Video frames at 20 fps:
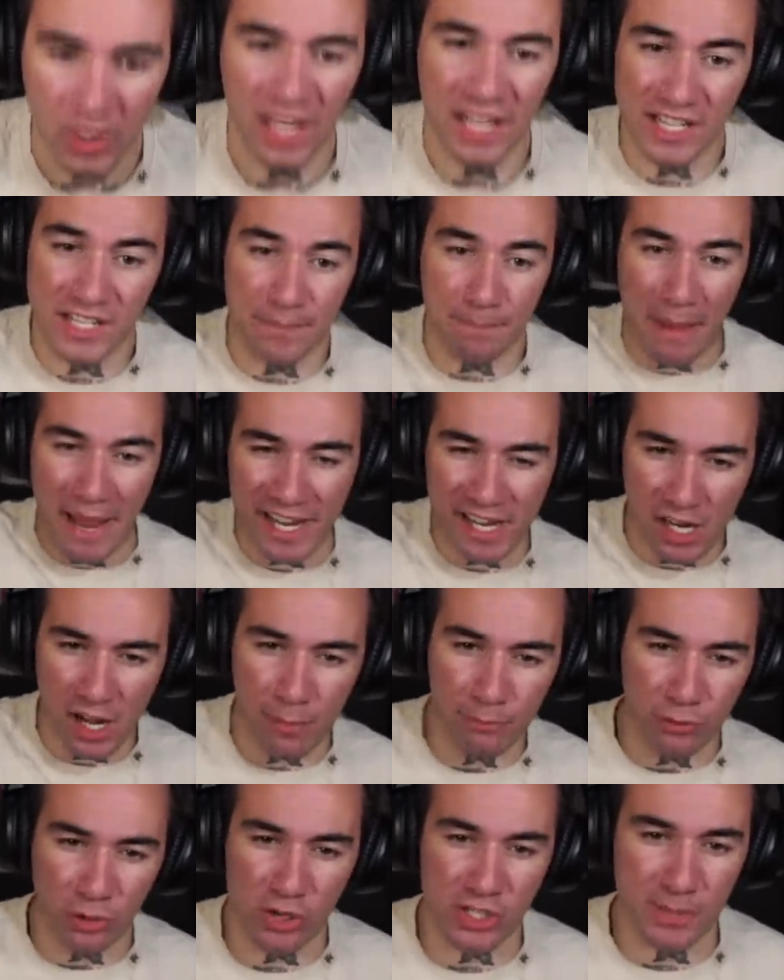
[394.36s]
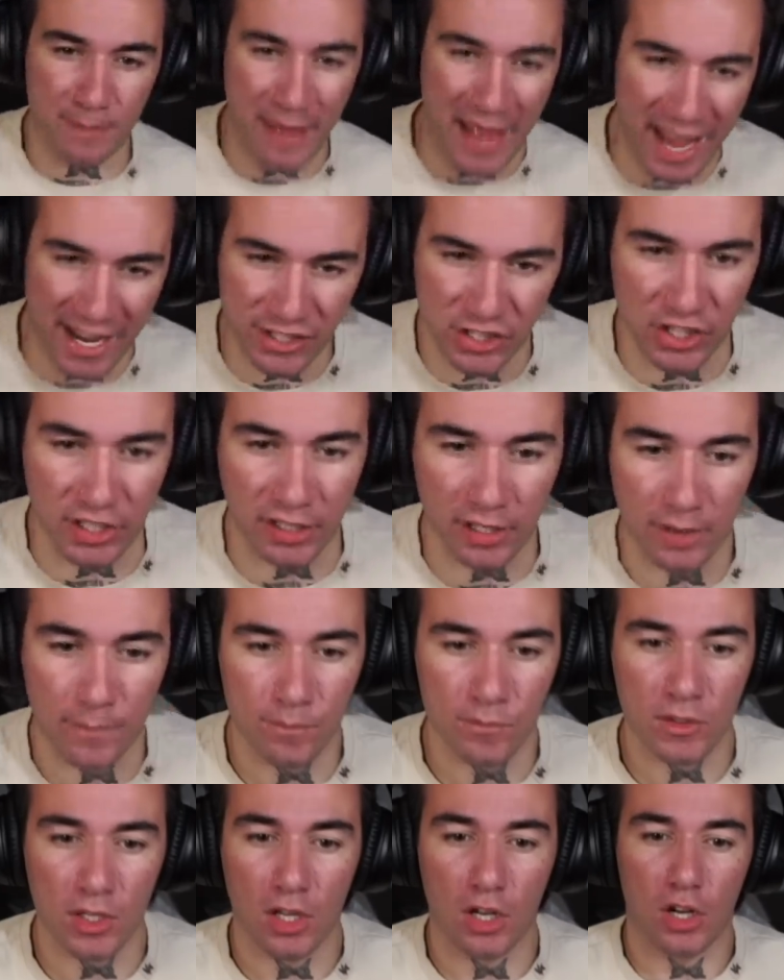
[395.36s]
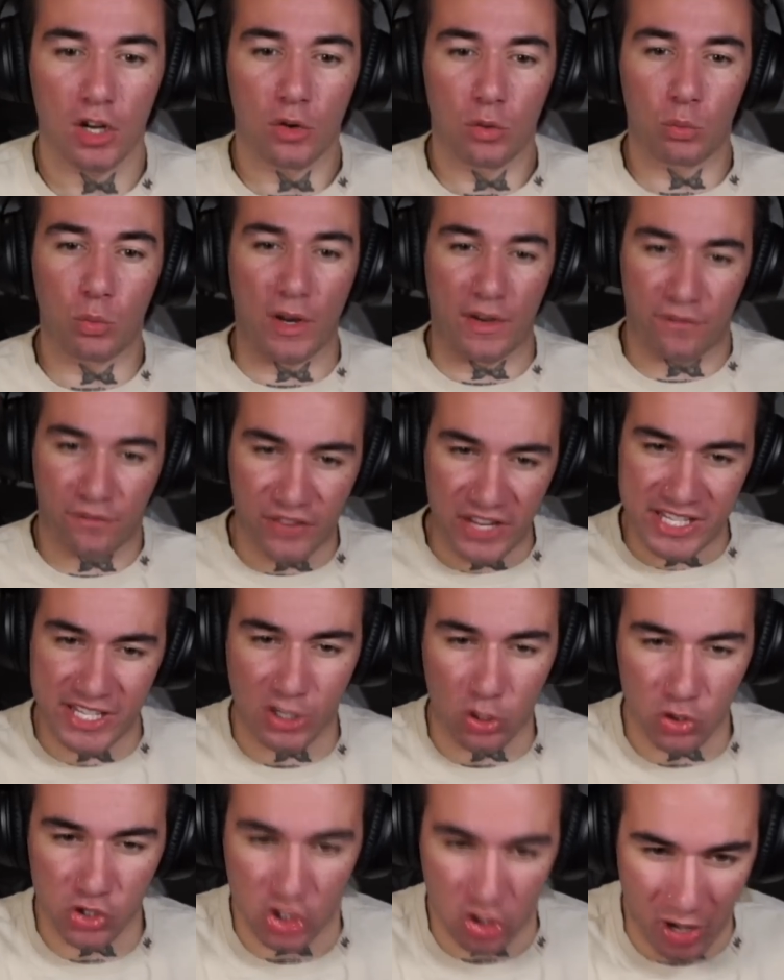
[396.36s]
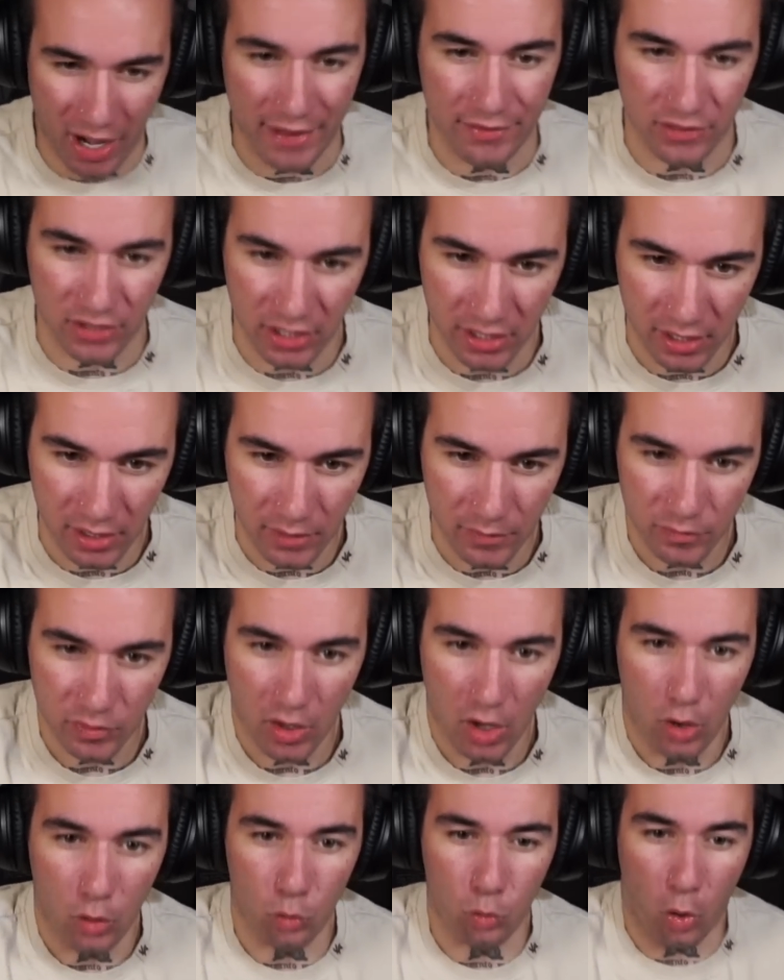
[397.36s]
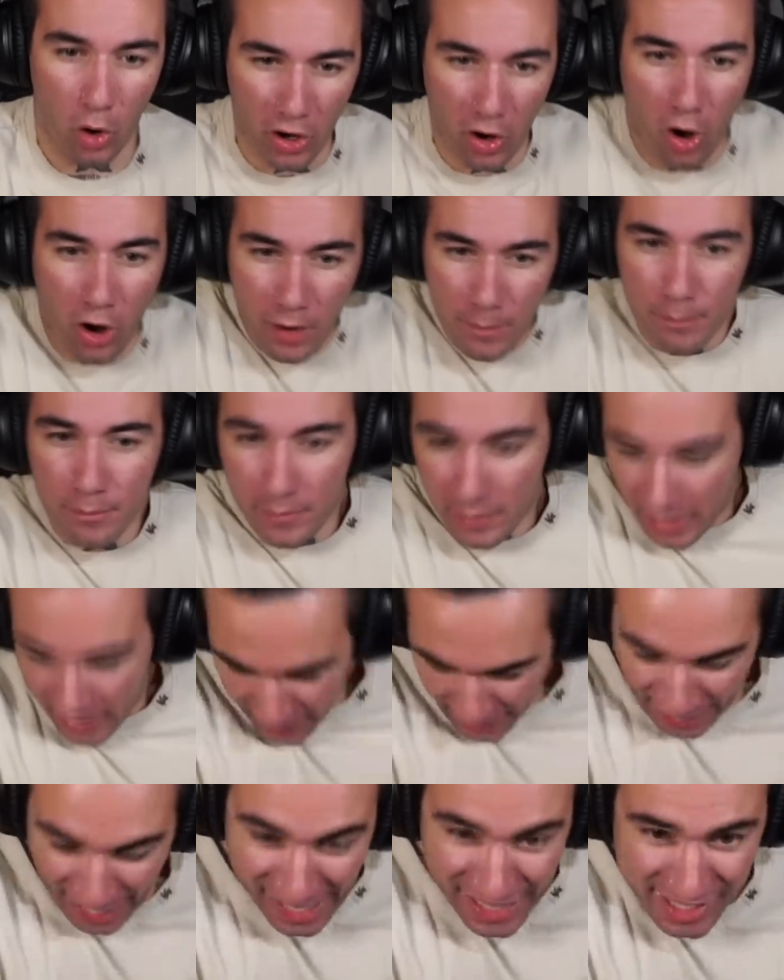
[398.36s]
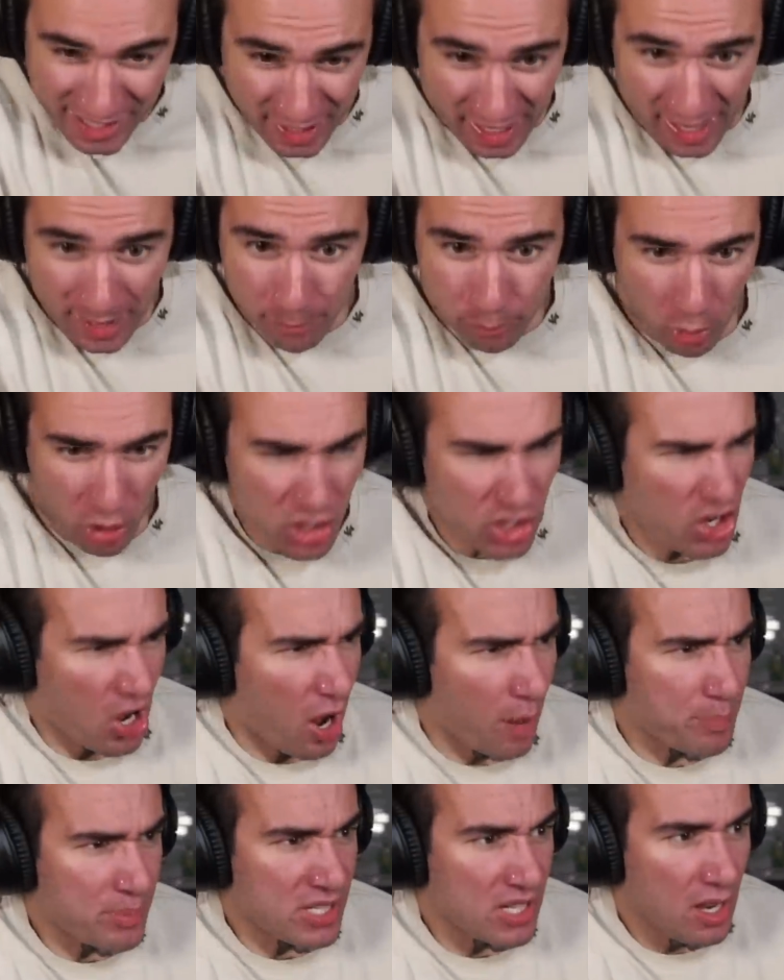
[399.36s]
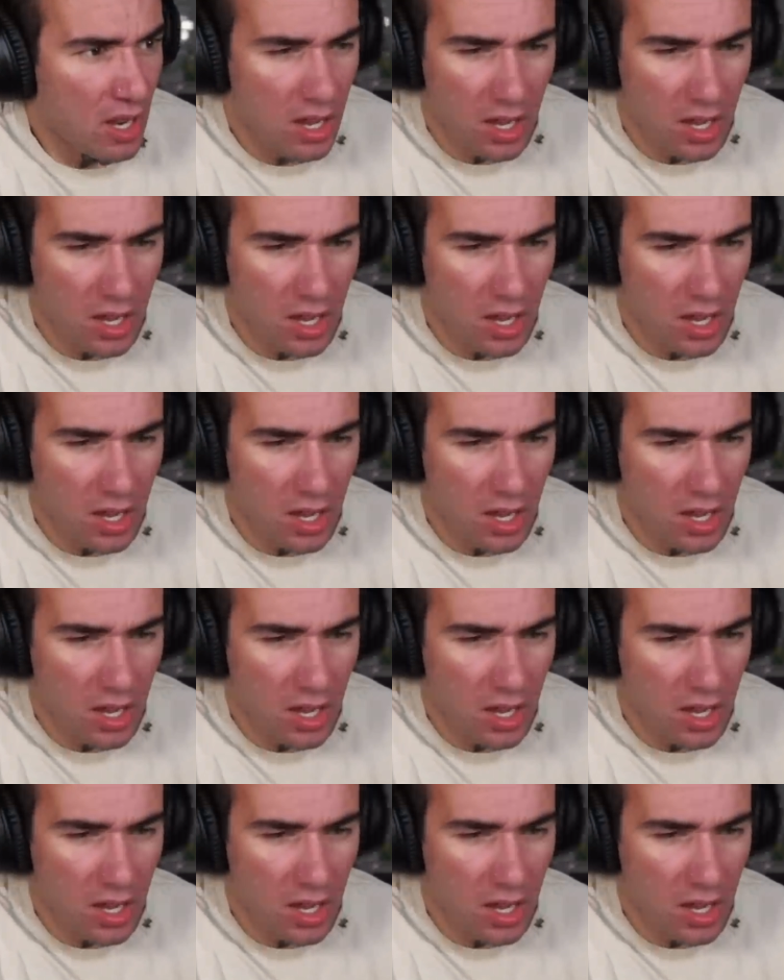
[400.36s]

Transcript: He's making up for his magic with physical strength. One arm handstand push ups.